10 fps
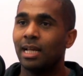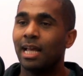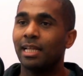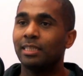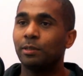
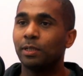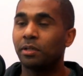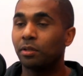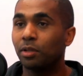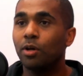And then you would
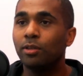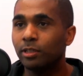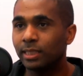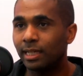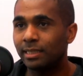load
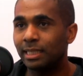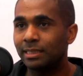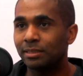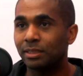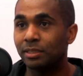those
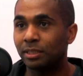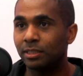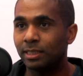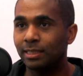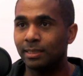annotations into your
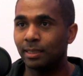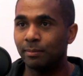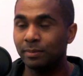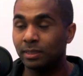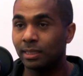
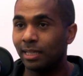systems.